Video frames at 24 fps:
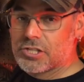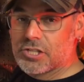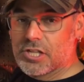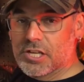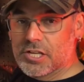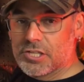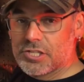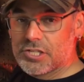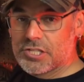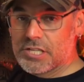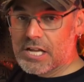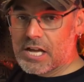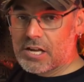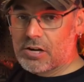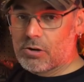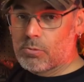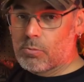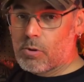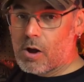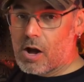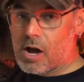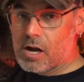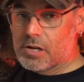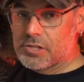this set of
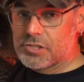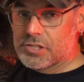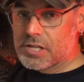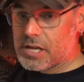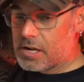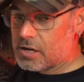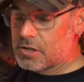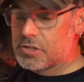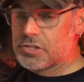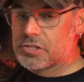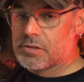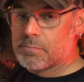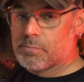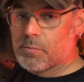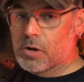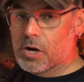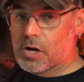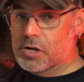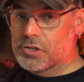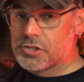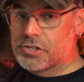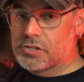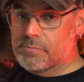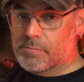rocks that are
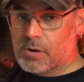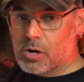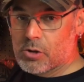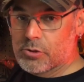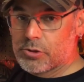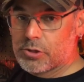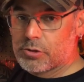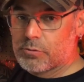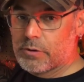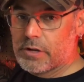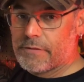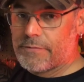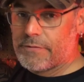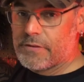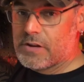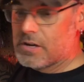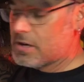submerged about 3 feet